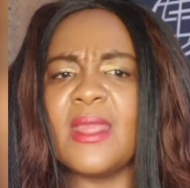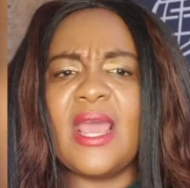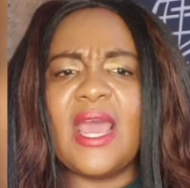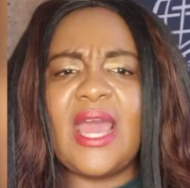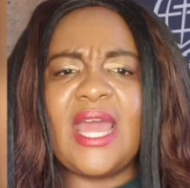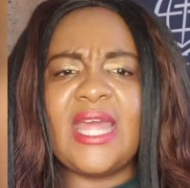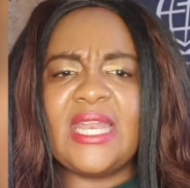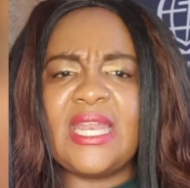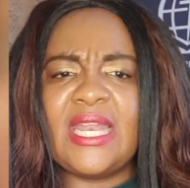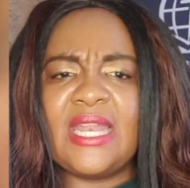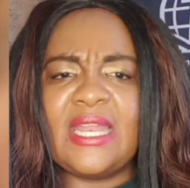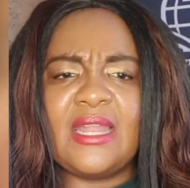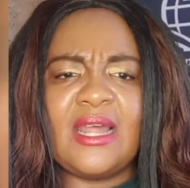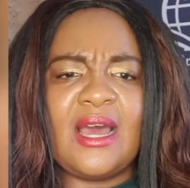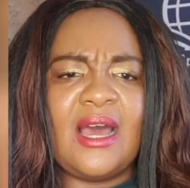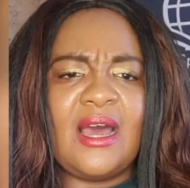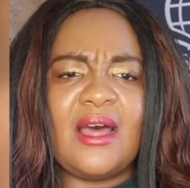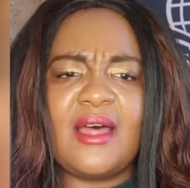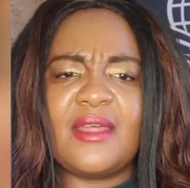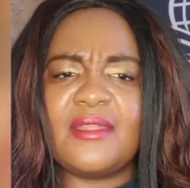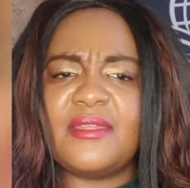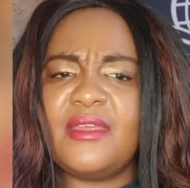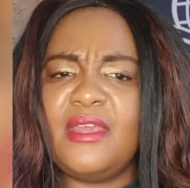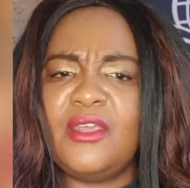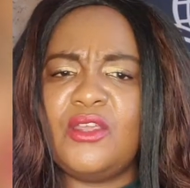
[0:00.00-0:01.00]
And
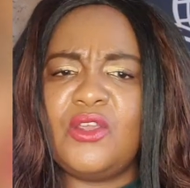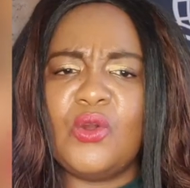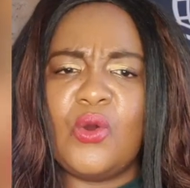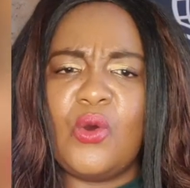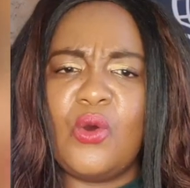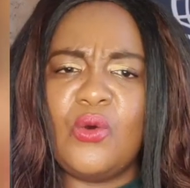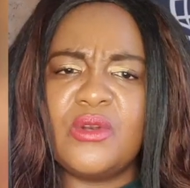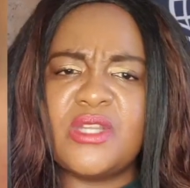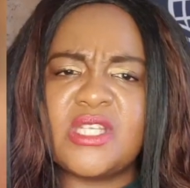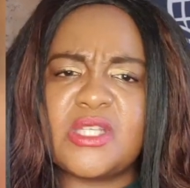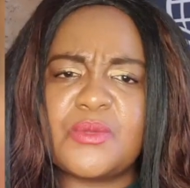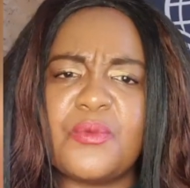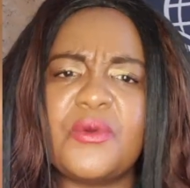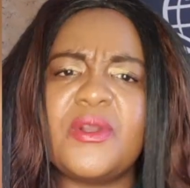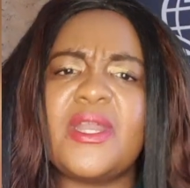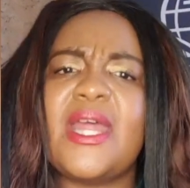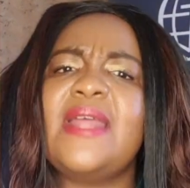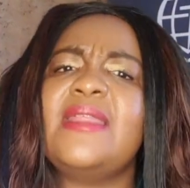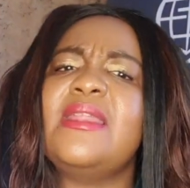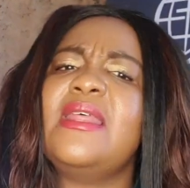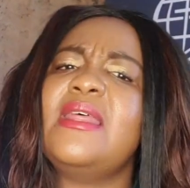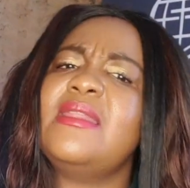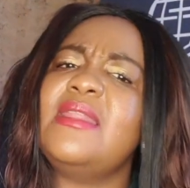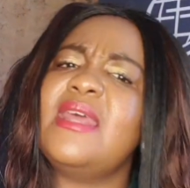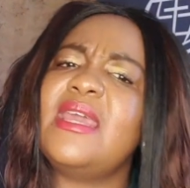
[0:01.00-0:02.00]
thank you, Holy Spirit.
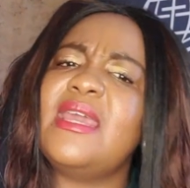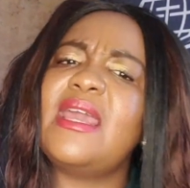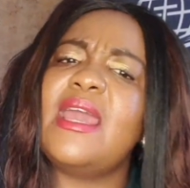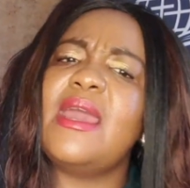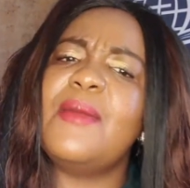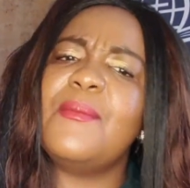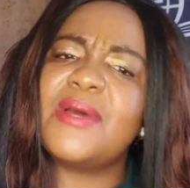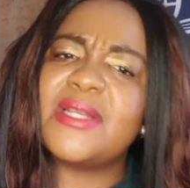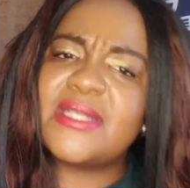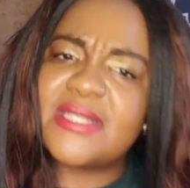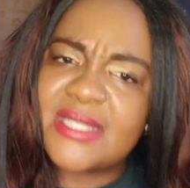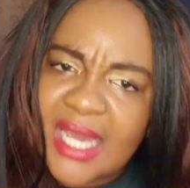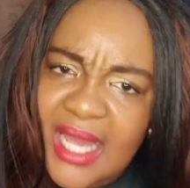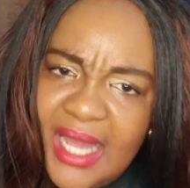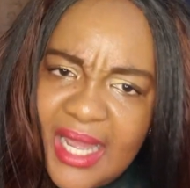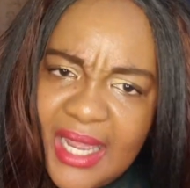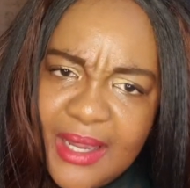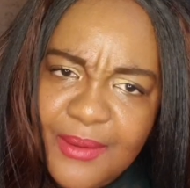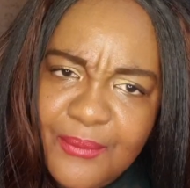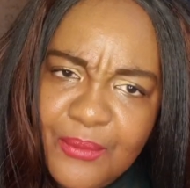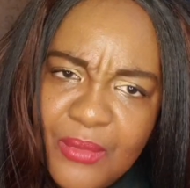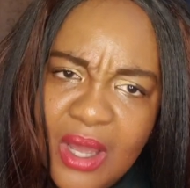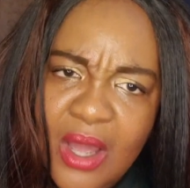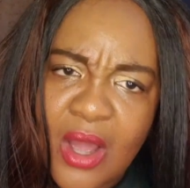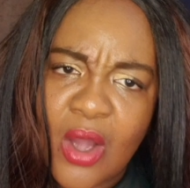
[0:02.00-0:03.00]
And then there came a
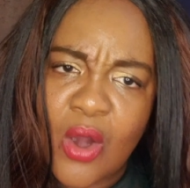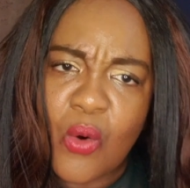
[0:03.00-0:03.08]
time